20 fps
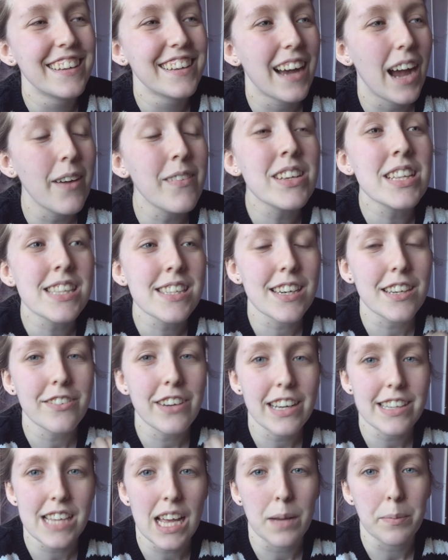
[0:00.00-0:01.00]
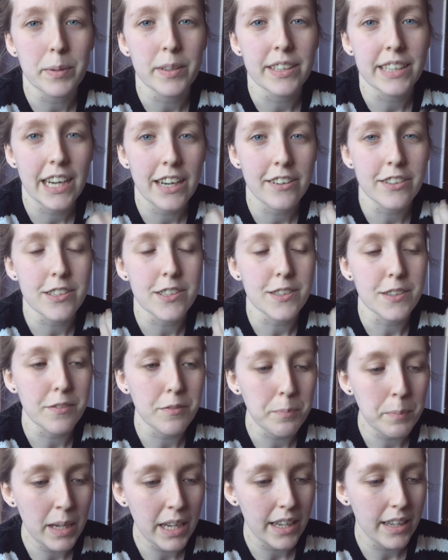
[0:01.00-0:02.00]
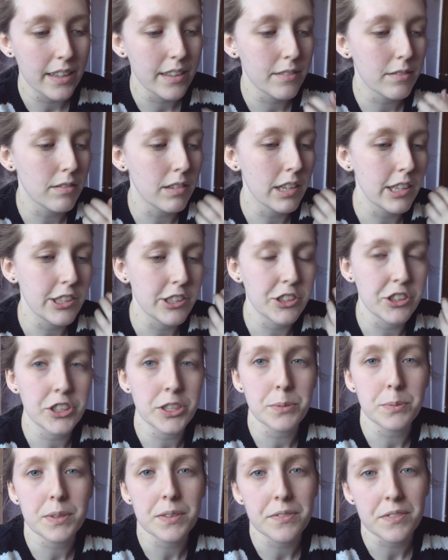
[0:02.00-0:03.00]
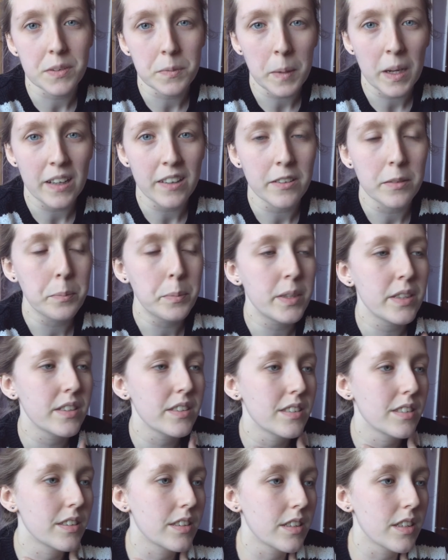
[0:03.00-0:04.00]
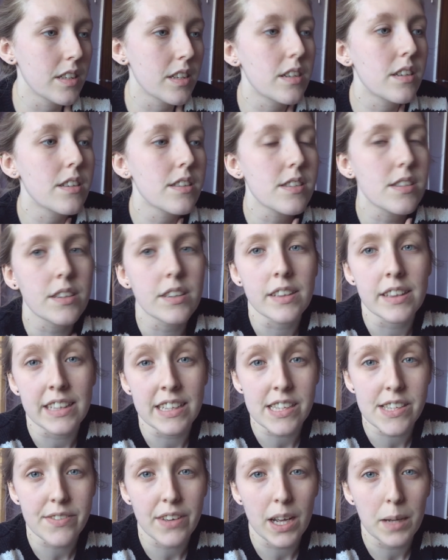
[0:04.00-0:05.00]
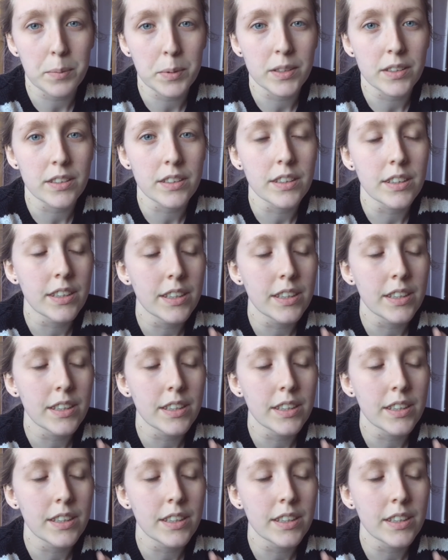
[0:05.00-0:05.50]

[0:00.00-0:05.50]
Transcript: I mean, stuff has happened, characters have met, relationships have developed, certain things have happened,